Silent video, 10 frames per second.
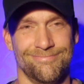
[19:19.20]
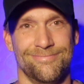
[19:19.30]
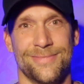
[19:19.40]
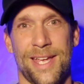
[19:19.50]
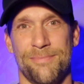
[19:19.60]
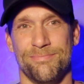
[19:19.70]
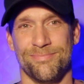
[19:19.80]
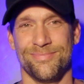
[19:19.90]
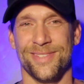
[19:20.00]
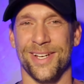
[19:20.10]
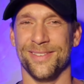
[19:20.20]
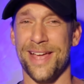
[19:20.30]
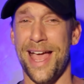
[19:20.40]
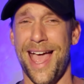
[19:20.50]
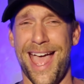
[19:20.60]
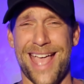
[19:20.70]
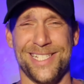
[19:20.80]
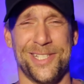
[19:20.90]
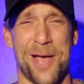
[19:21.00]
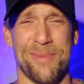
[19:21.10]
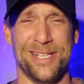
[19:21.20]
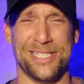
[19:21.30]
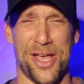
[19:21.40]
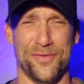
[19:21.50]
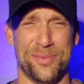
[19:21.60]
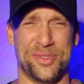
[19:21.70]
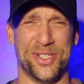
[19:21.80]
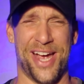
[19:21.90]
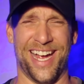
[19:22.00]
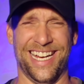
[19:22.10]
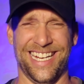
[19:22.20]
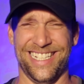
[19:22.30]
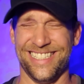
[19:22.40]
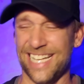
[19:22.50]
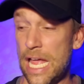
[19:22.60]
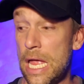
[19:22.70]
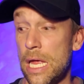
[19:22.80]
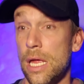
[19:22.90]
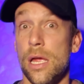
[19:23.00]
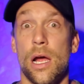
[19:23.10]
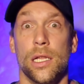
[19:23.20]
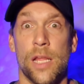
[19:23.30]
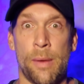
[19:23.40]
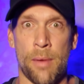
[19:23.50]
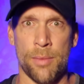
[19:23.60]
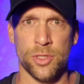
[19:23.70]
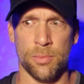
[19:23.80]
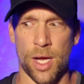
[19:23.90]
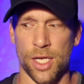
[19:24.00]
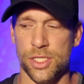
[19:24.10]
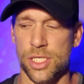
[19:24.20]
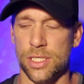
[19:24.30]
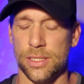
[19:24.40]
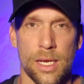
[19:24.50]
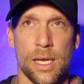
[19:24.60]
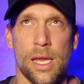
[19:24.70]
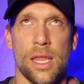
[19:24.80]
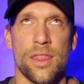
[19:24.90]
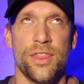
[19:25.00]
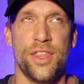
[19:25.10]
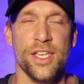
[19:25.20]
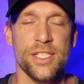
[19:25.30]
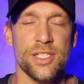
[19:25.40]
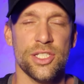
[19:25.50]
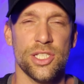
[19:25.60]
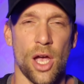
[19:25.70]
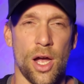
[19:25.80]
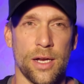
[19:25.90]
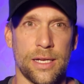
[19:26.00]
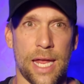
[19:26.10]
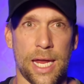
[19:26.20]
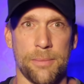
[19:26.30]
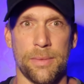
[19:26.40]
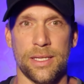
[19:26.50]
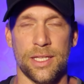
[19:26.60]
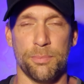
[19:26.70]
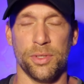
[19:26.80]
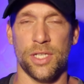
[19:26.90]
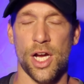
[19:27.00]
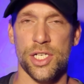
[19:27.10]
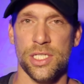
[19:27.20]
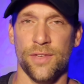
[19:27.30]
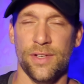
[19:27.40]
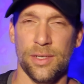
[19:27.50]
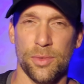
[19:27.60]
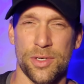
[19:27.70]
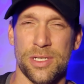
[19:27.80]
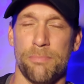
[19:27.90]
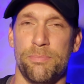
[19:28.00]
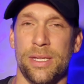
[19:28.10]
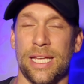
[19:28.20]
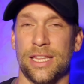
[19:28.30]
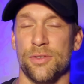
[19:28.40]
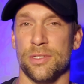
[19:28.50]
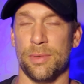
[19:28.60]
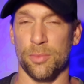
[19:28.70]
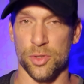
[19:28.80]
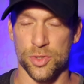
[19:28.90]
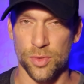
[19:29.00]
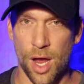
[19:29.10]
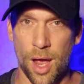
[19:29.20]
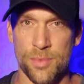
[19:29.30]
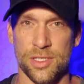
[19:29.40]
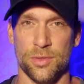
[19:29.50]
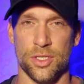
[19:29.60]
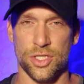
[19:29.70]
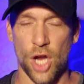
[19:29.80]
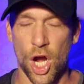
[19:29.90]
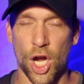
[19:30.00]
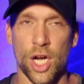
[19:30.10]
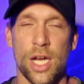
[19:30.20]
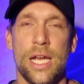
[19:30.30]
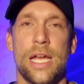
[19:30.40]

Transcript: Okay, there. I stopped myself from crying. Love my mom so much. This song came, the production of it, where there's a bit more drums, a little guitar.